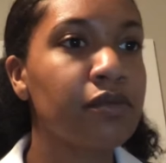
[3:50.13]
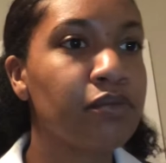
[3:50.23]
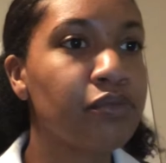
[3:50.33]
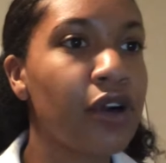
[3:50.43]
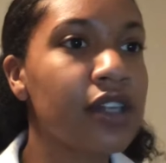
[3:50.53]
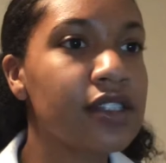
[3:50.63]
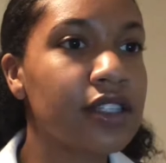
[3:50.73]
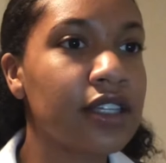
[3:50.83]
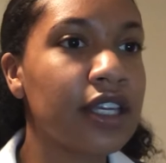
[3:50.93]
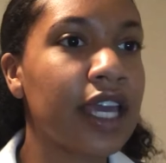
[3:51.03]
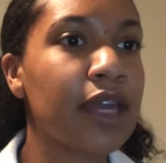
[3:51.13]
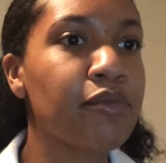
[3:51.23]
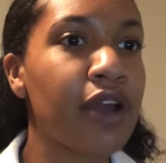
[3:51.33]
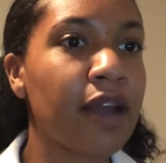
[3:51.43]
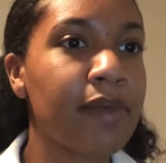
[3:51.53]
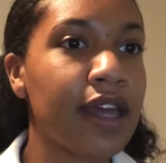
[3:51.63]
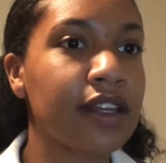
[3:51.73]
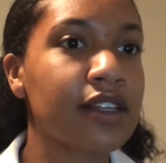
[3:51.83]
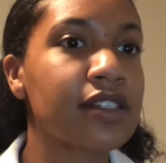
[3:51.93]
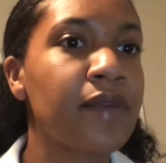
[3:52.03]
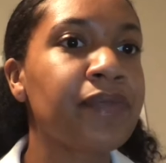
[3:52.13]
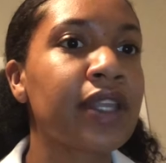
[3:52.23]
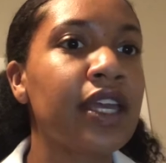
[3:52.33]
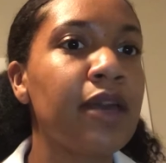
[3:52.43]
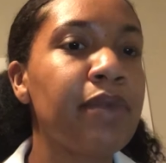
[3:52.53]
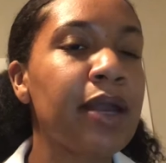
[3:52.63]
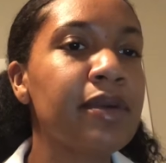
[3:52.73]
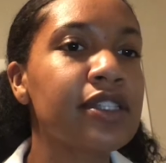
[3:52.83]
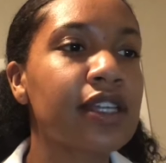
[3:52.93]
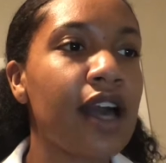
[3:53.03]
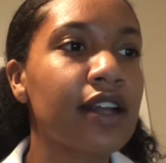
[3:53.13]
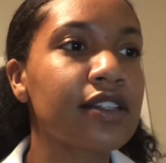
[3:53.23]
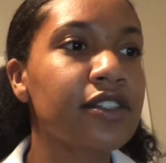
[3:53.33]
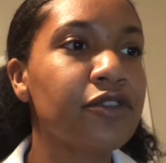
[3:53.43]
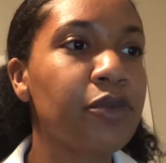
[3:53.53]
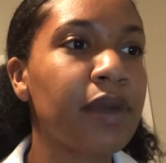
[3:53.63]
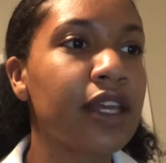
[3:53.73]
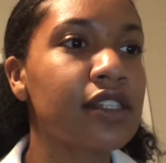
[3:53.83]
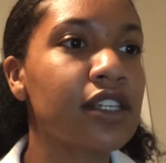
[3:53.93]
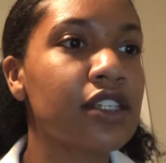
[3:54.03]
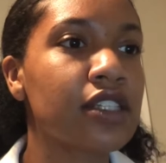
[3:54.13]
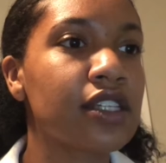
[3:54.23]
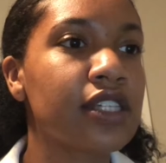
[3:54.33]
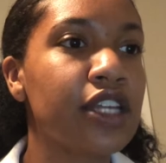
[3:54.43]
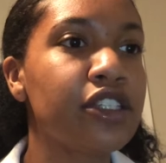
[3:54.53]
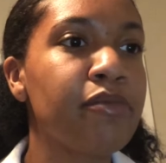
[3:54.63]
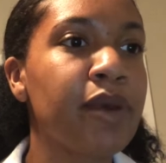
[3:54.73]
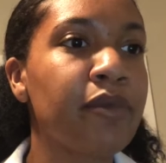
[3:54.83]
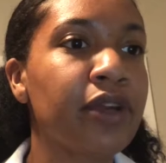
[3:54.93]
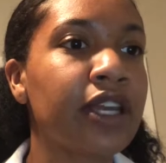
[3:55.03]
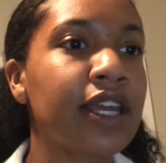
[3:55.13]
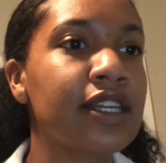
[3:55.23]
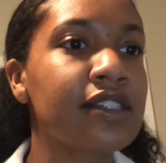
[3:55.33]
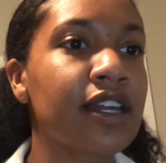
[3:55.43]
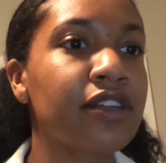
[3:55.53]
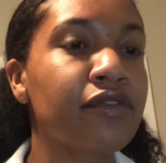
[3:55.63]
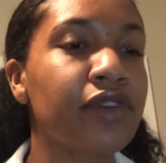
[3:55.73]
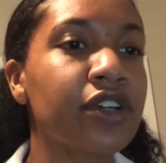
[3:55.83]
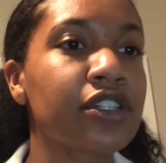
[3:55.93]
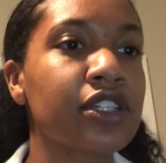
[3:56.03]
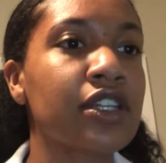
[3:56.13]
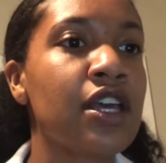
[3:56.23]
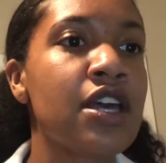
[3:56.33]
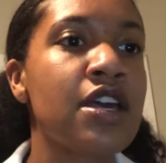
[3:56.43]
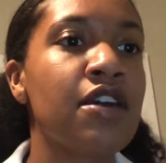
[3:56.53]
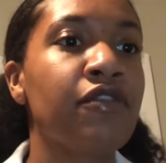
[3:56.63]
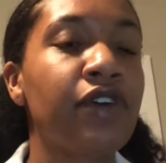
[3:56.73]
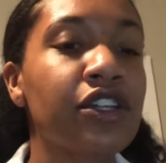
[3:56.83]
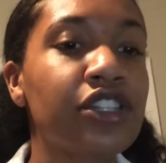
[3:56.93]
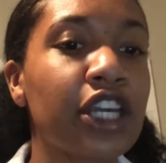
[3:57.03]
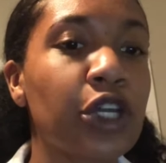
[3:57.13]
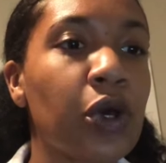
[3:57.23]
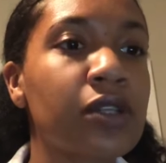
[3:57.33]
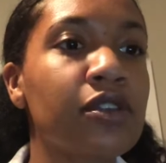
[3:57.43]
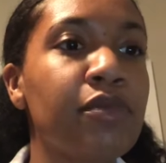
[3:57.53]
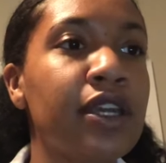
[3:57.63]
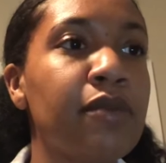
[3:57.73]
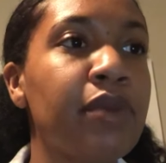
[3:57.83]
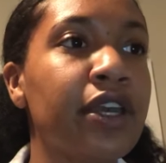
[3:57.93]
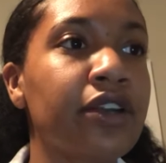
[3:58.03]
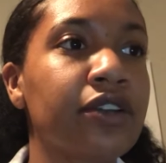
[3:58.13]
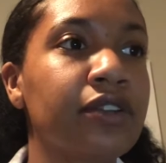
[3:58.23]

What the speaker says: prosody, and pragmatics. Impairments in cognitive domains such as attention, memory, and executive functioning can also be impaired.